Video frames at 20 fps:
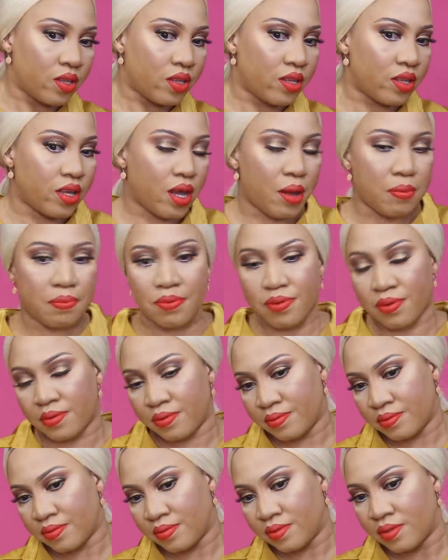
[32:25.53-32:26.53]
Yep.
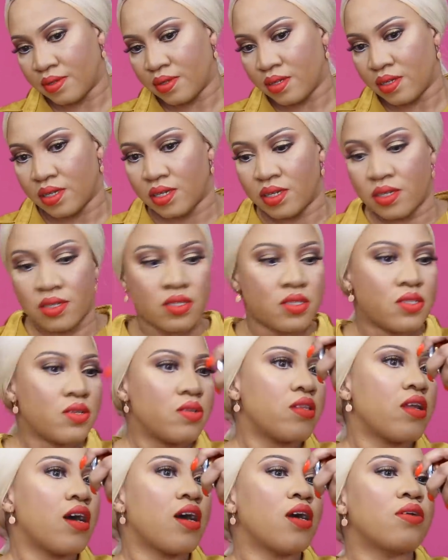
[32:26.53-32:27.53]
So
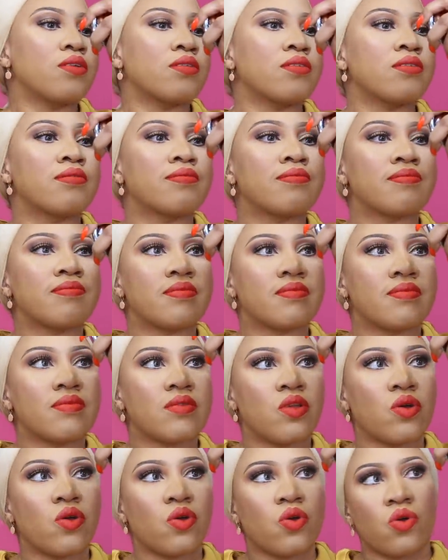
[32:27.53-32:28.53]
now
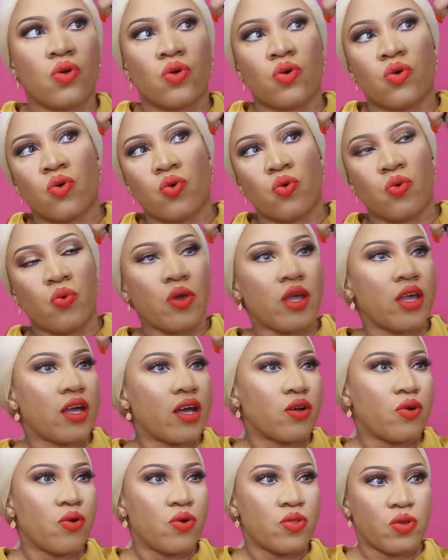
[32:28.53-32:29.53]
we
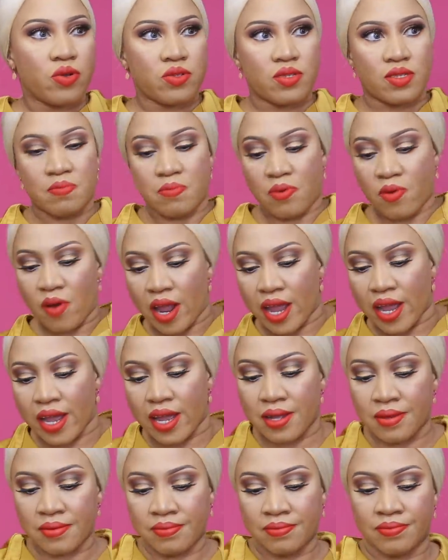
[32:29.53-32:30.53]
are going to
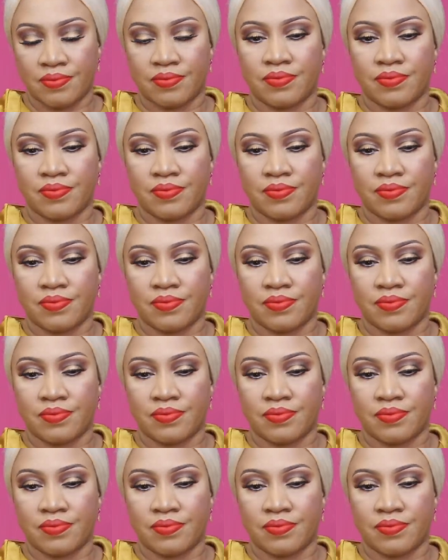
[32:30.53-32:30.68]
spray. I